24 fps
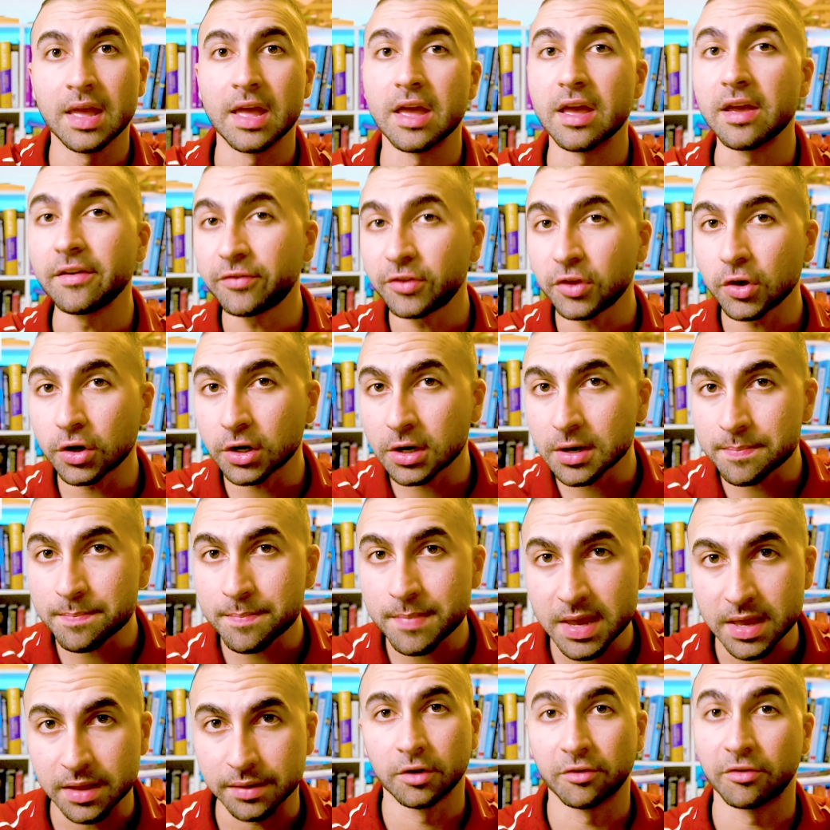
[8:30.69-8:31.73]
If you
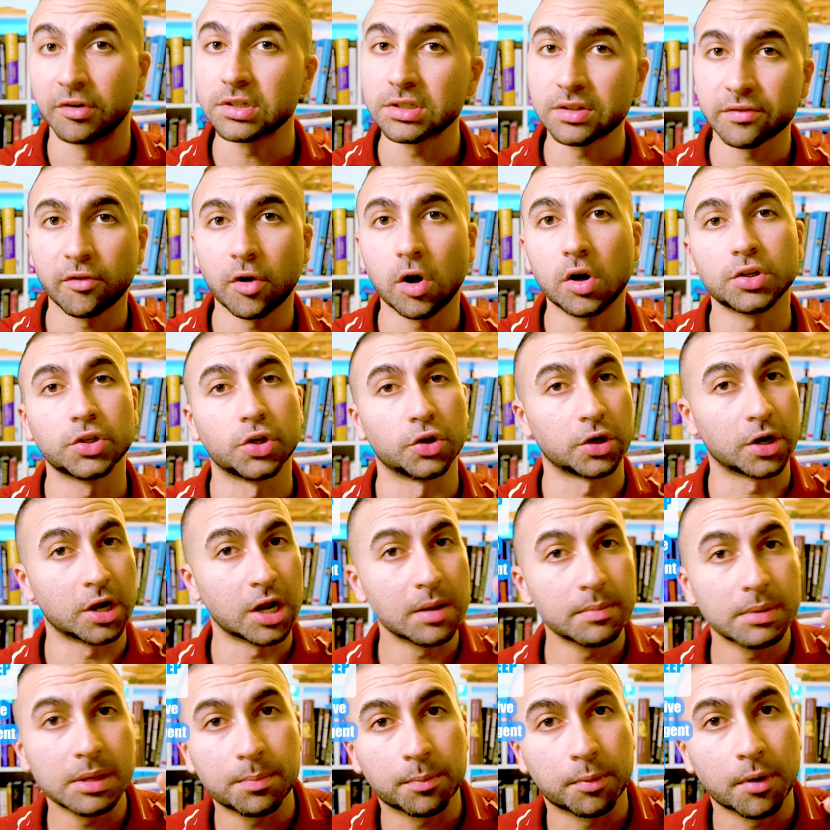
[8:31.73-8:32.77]
commit, first of all, you're gonna
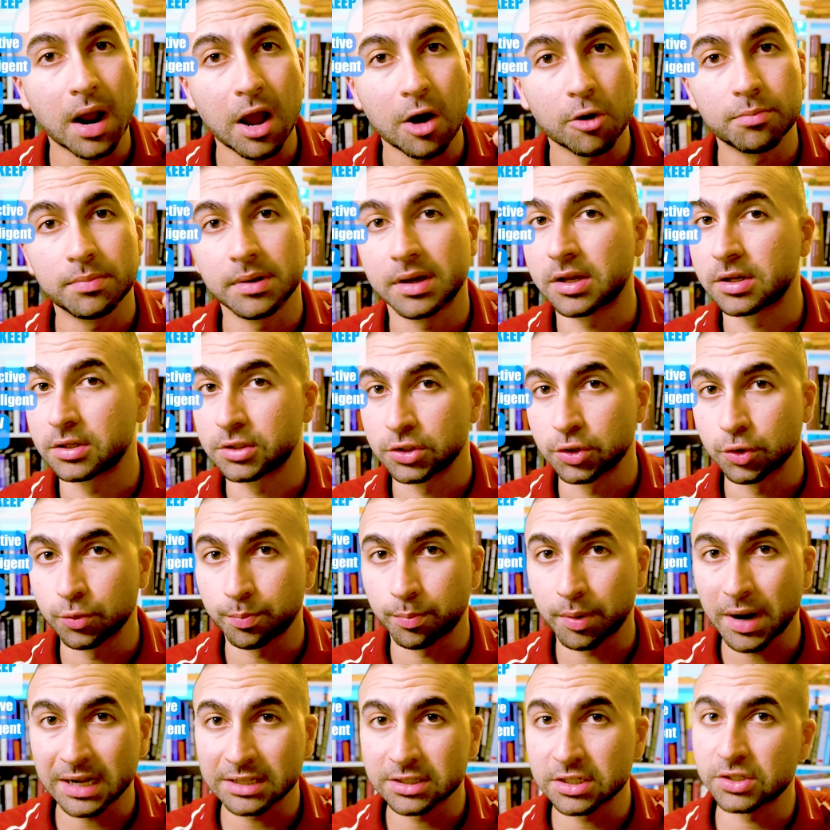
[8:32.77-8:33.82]
be proud because you
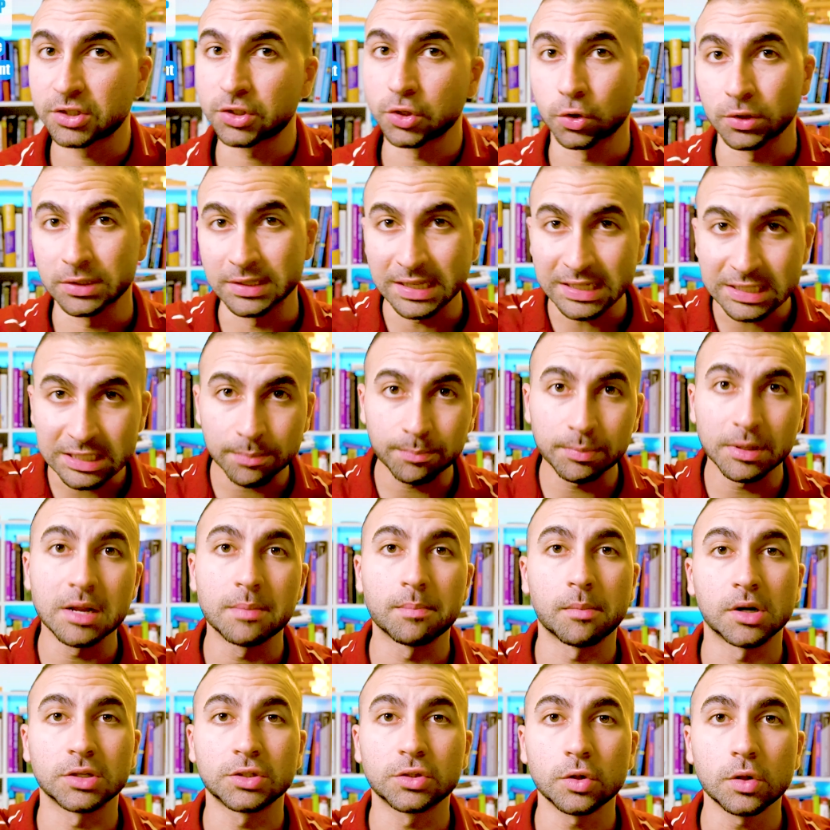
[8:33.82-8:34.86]
practiced your discipline
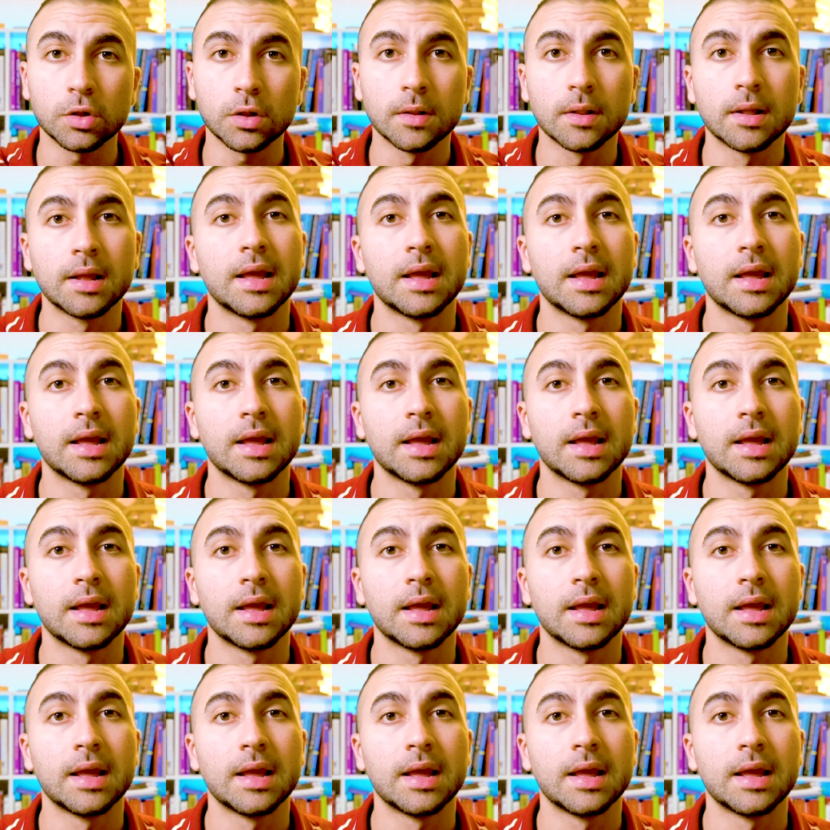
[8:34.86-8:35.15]
muscle,